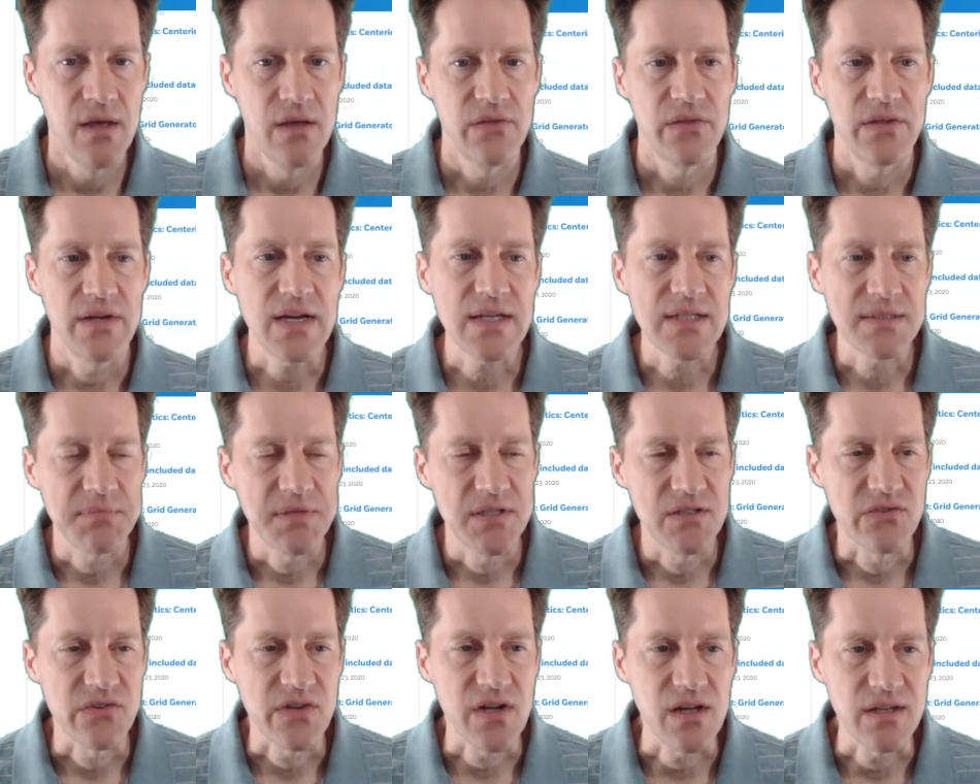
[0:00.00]
The next
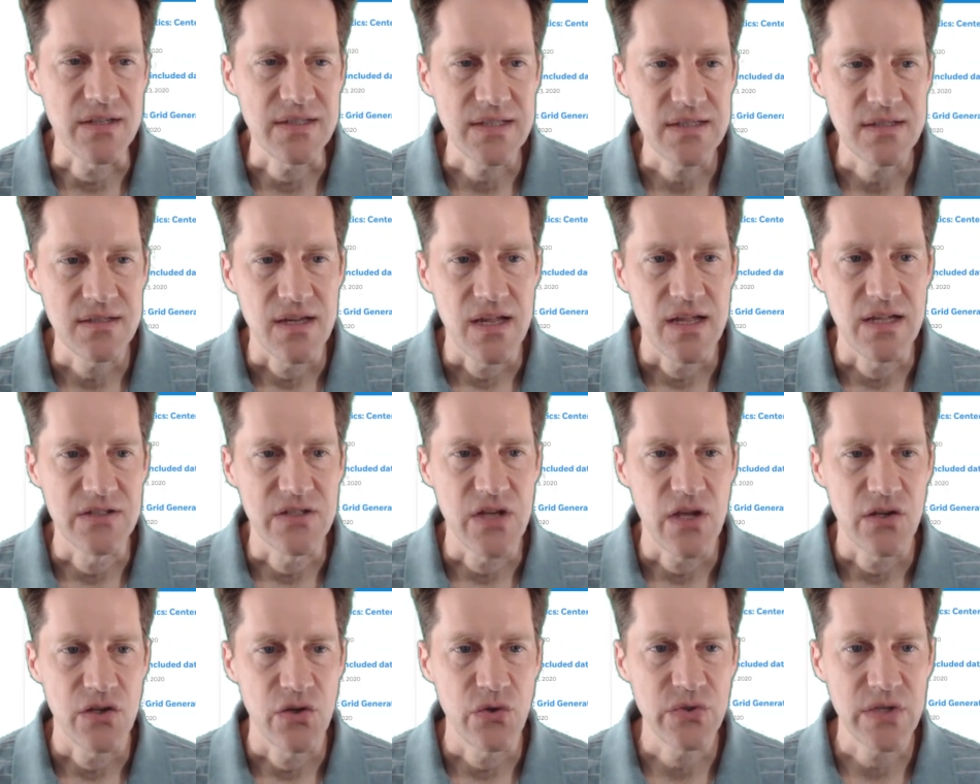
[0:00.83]
piece of content is
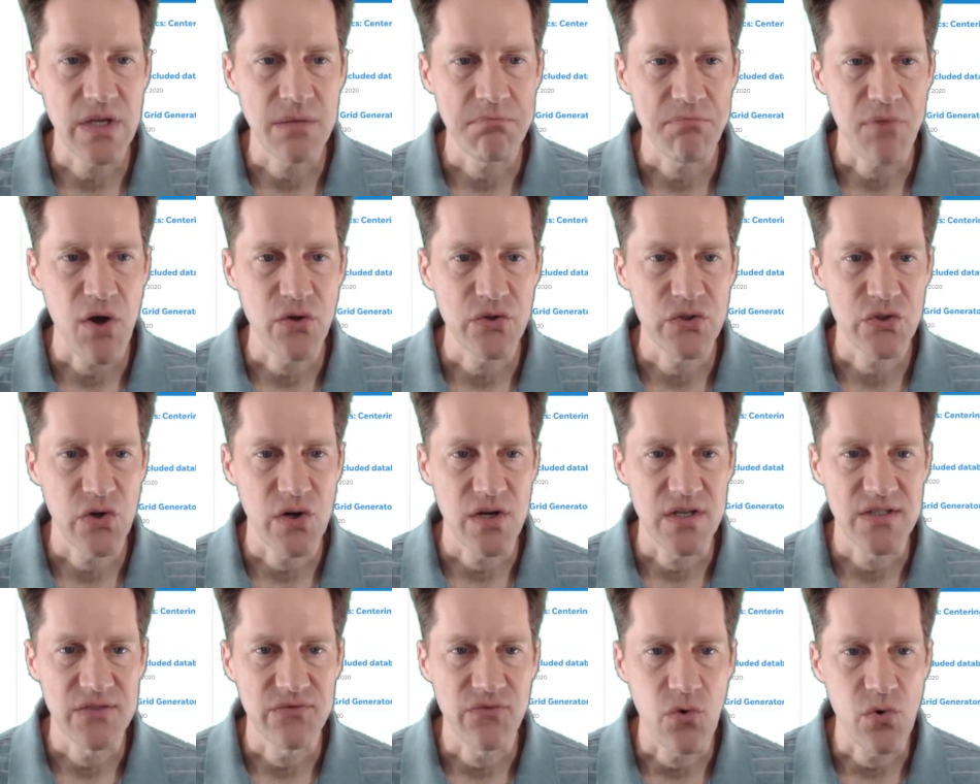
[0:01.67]
using
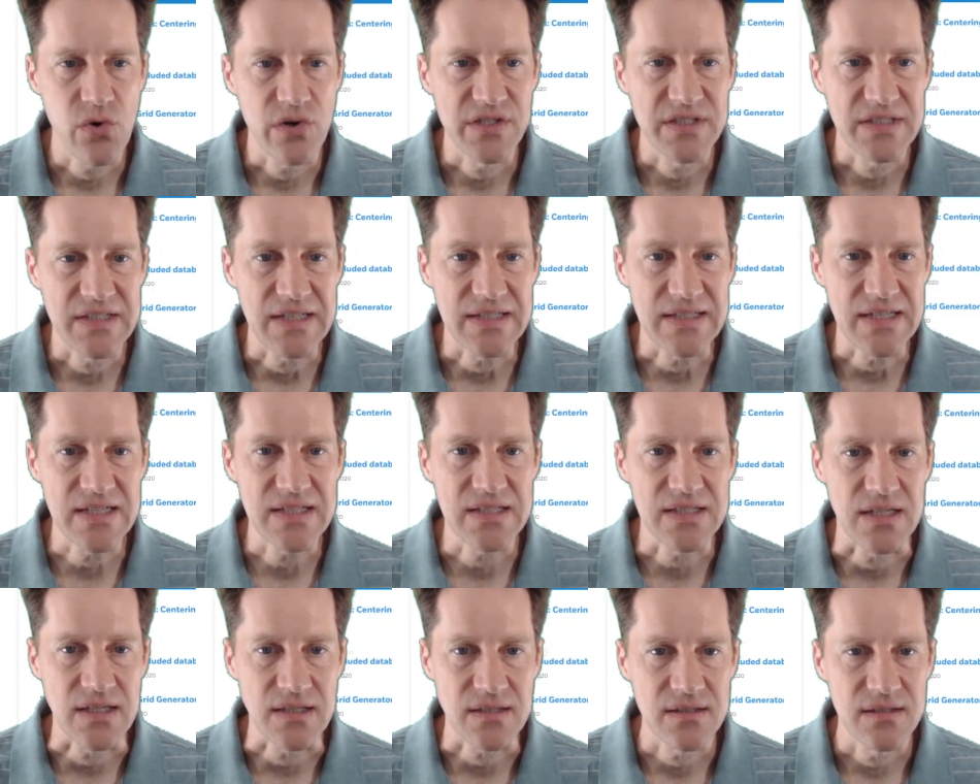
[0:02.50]
Postgres for
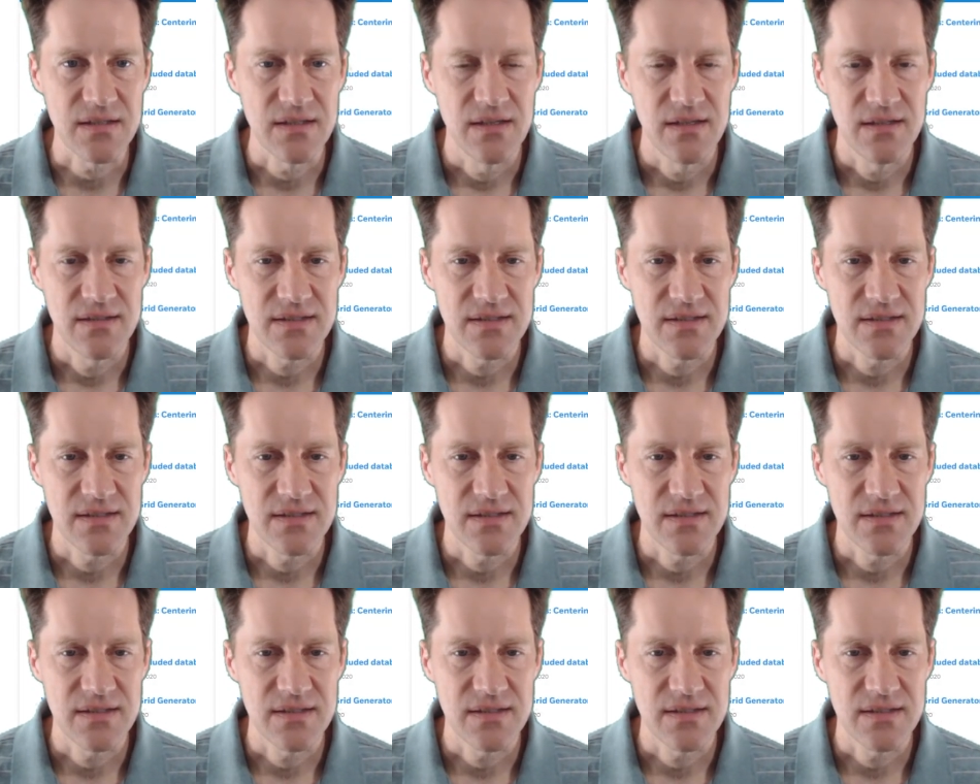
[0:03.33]
statistics,